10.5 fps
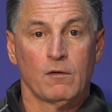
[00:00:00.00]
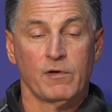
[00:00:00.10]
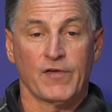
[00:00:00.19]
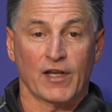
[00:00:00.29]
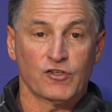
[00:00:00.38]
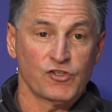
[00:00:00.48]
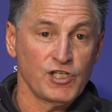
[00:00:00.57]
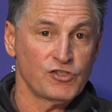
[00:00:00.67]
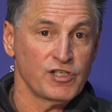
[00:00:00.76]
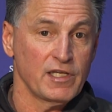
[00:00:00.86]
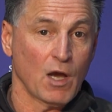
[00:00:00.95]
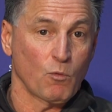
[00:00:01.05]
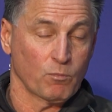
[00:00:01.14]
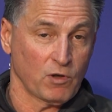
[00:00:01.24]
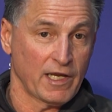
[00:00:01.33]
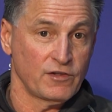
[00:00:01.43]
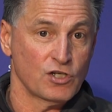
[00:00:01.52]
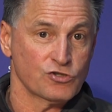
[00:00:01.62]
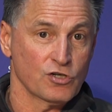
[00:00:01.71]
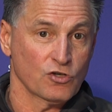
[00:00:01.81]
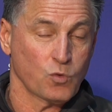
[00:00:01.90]
We've got CC that we're playing
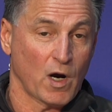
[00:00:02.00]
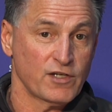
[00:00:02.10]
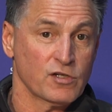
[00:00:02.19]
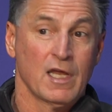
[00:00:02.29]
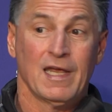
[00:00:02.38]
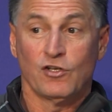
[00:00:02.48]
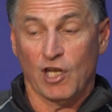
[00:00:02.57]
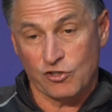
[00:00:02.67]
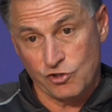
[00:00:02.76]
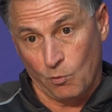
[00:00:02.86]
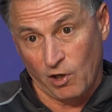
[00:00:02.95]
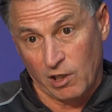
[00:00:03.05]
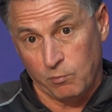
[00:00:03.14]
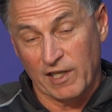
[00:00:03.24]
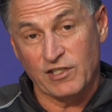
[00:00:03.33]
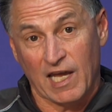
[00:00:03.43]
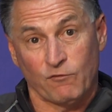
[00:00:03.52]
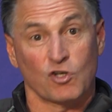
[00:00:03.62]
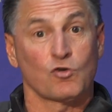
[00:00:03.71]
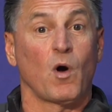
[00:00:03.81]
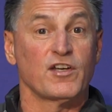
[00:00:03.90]
this year twice. Next year we're going to play
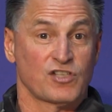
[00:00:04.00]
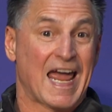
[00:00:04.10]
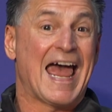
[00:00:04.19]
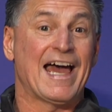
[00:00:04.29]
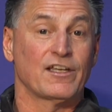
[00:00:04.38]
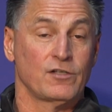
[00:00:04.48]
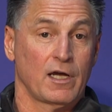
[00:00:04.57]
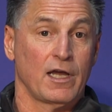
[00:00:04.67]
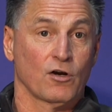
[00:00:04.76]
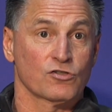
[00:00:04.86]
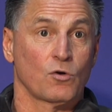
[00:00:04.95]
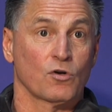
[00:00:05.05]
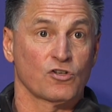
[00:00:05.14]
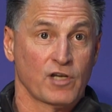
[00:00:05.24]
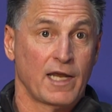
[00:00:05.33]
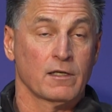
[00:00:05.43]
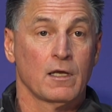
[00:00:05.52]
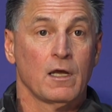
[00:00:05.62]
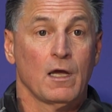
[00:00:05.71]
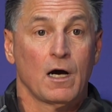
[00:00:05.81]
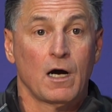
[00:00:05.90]
Denver twice to add to Arizona State
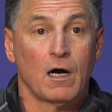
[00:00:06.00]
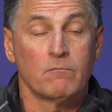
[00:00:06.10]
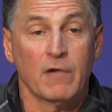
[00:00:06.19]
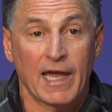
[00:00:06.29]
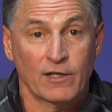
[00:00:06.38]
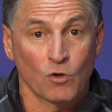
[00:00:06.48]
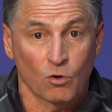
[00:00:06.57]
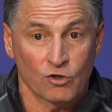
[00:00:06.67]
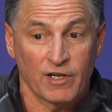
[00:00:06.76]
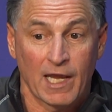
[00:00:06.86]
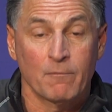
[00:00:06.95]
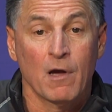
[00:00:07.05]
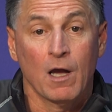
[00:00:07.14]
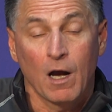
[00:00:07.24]
and Notre Dame.